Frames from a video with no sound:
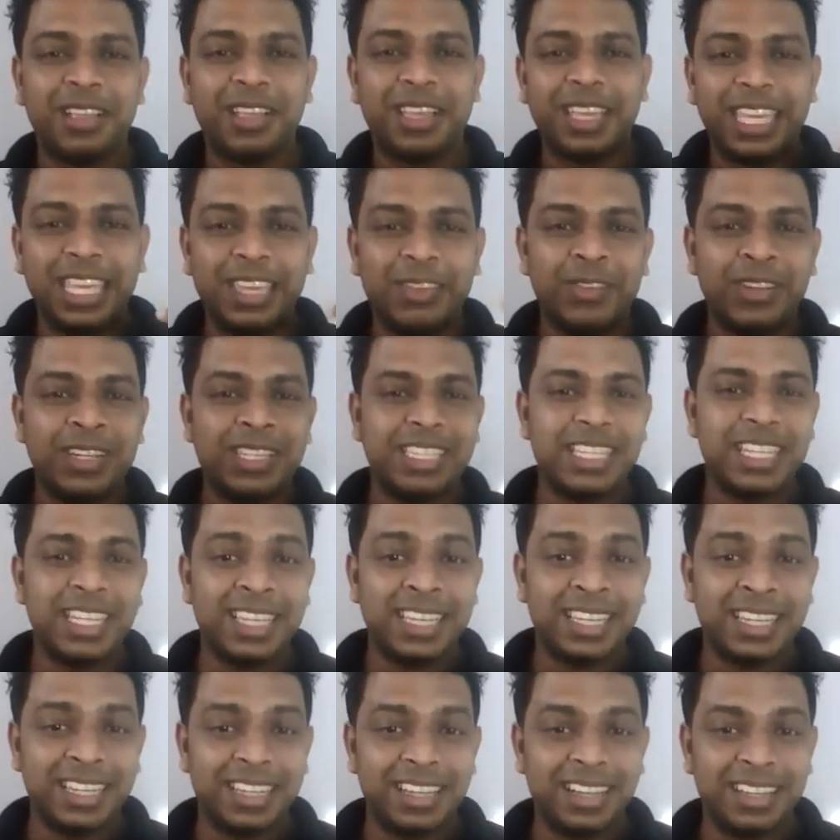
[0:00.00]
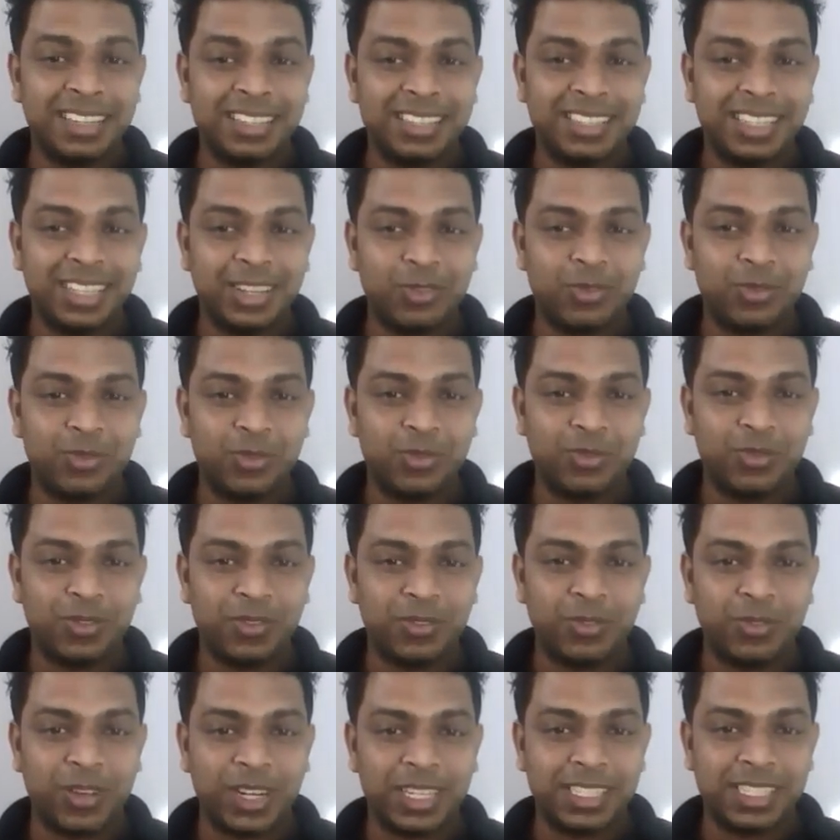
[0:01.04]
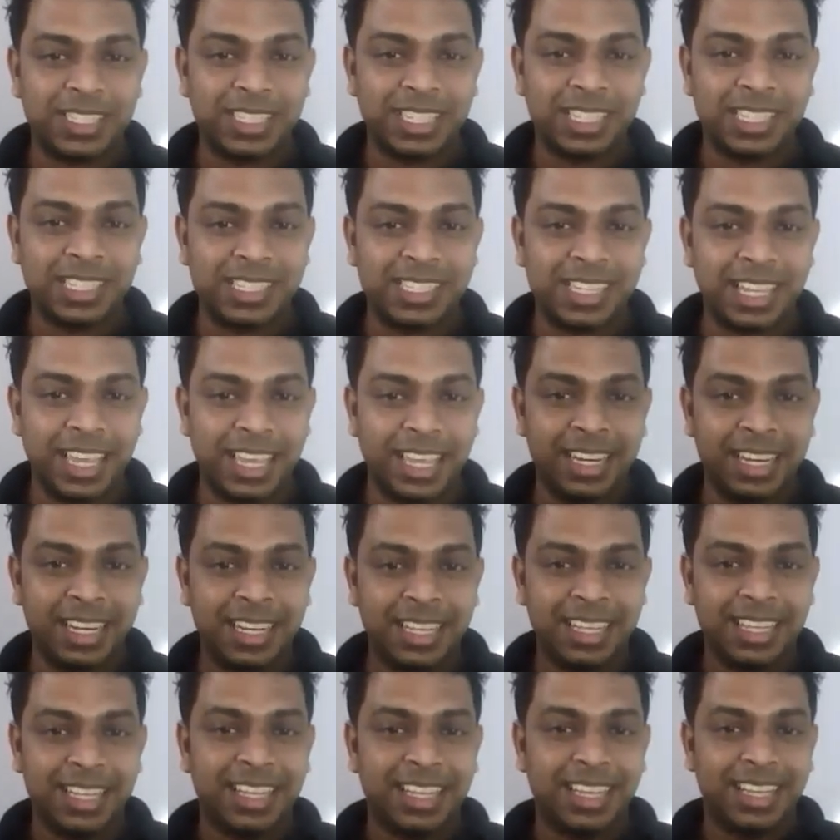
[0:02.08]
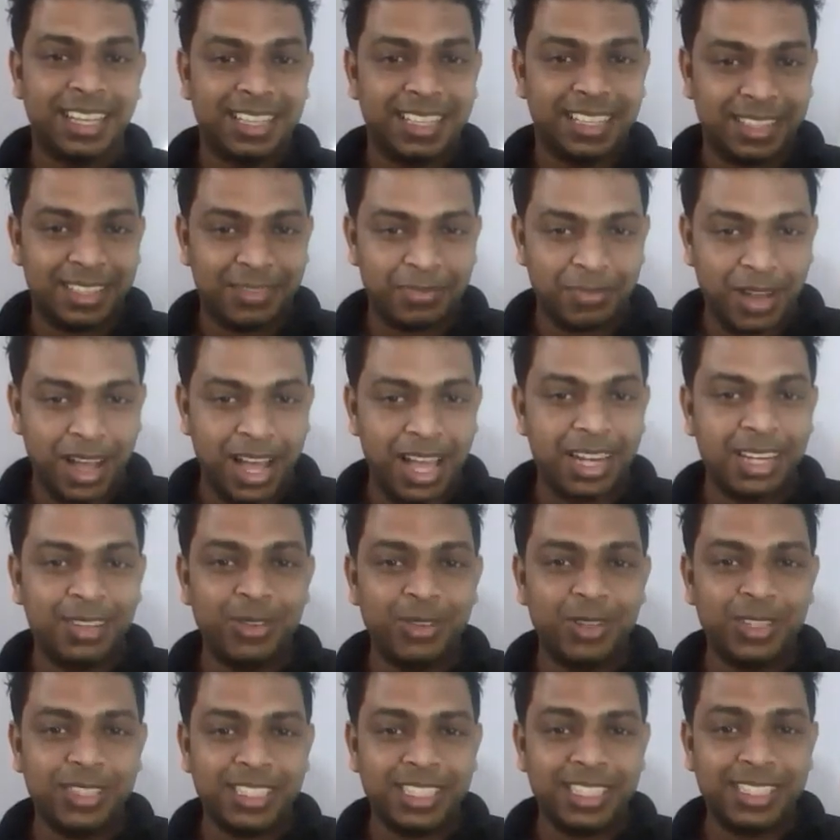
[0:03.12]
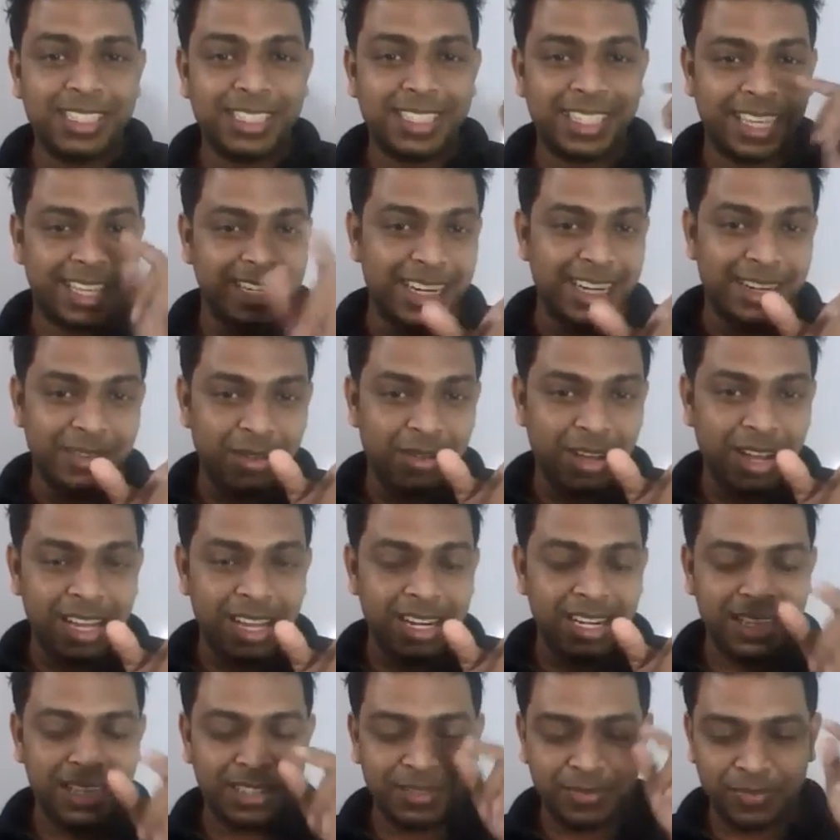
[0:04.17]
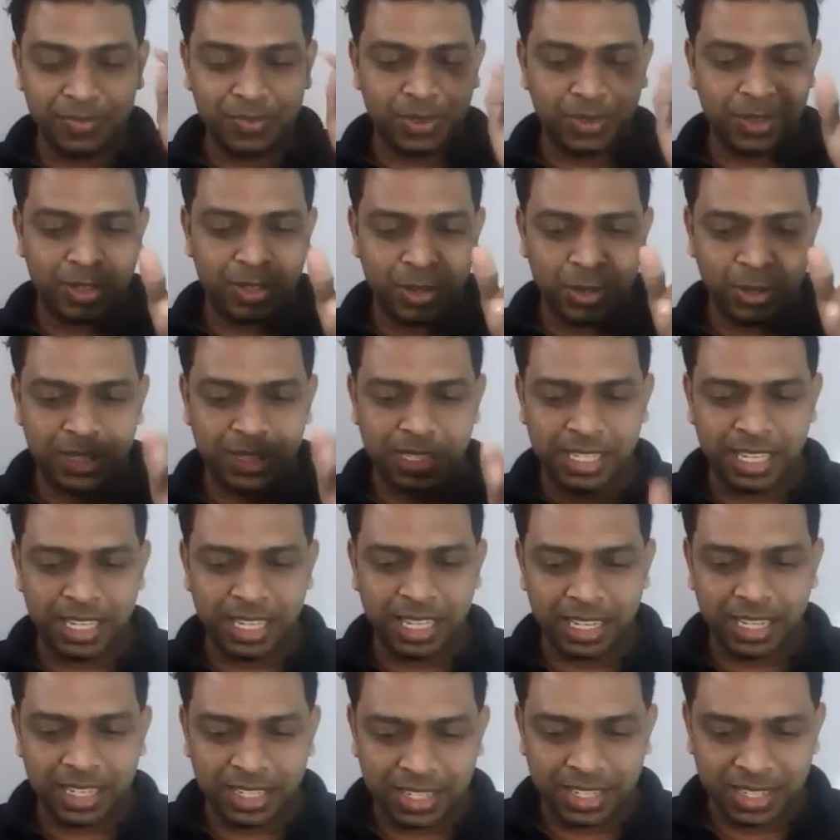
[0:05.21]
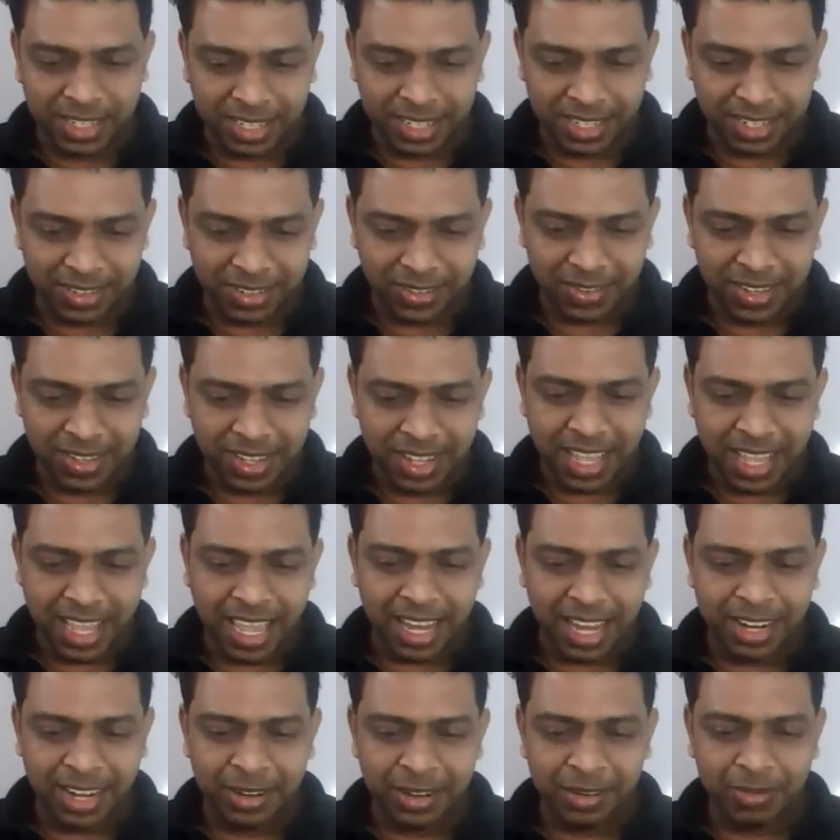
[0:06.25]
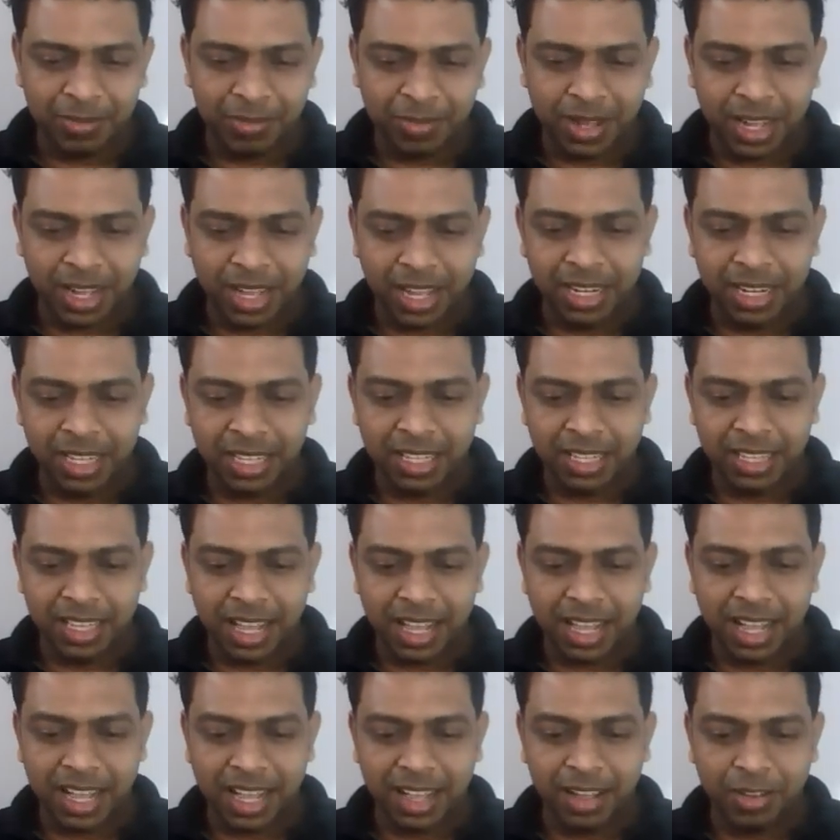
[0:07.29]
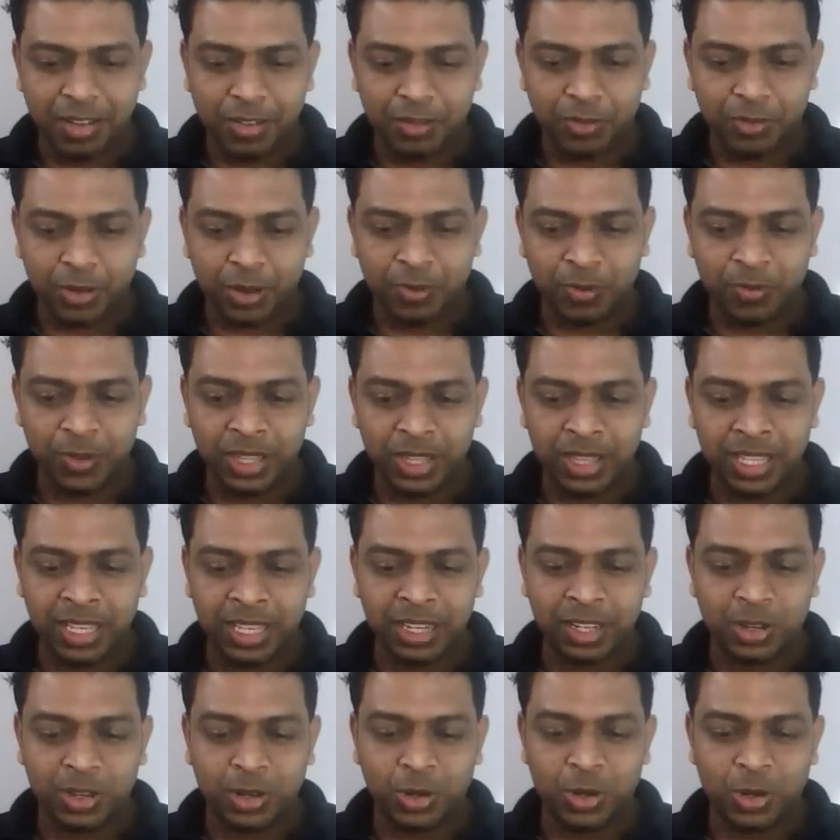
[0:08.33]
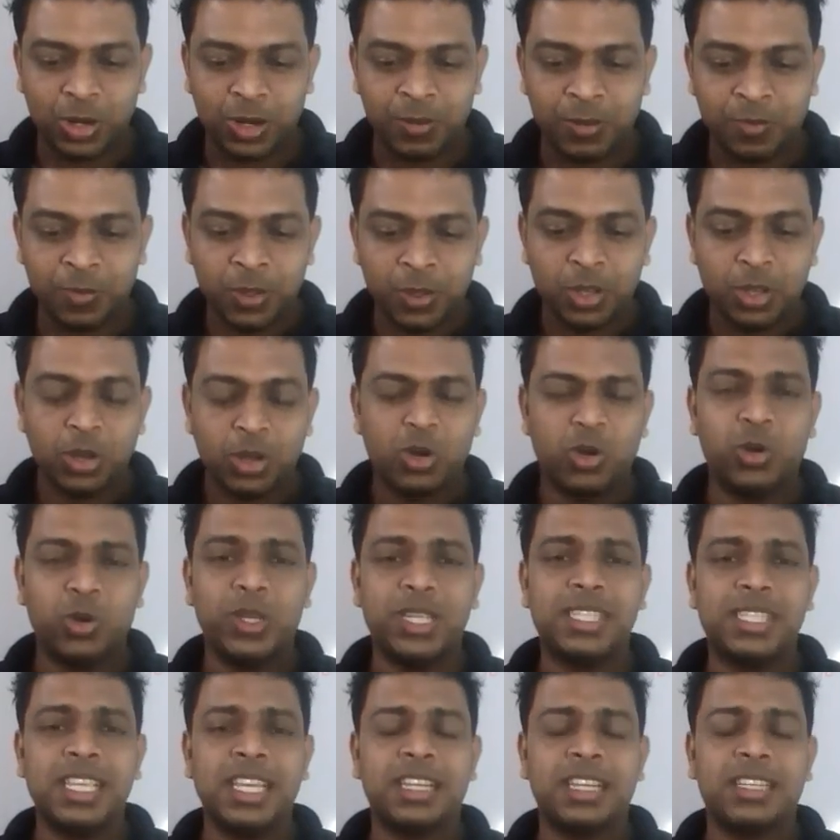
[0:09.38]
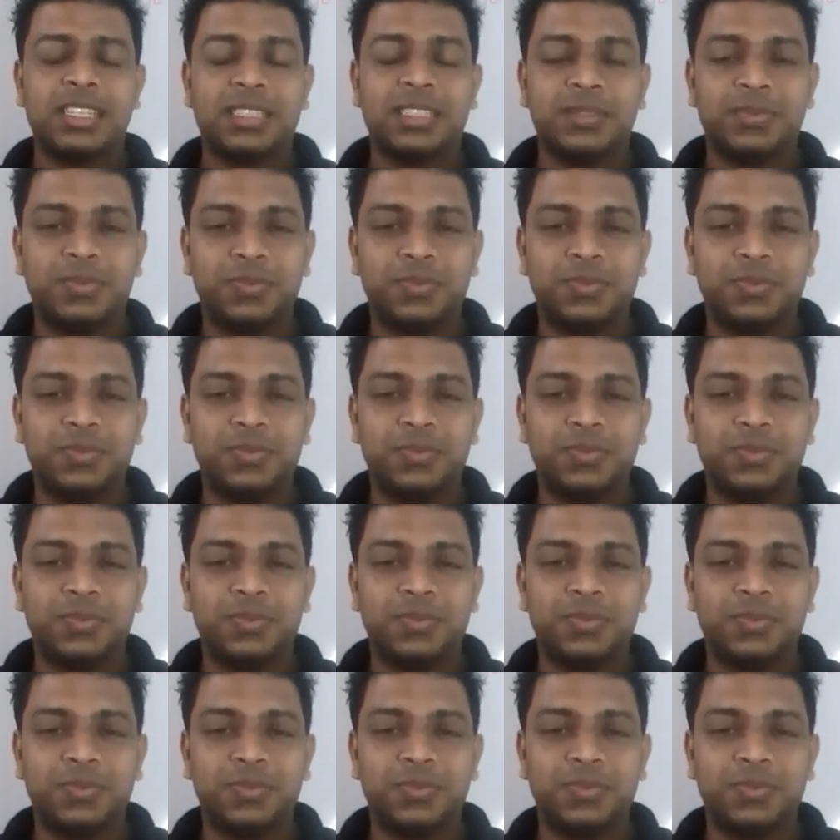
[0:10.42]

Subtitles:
Even Jagan can't see what's inside. Mali was inside, and Mali could see it. And Mali from within called, "Who is it?"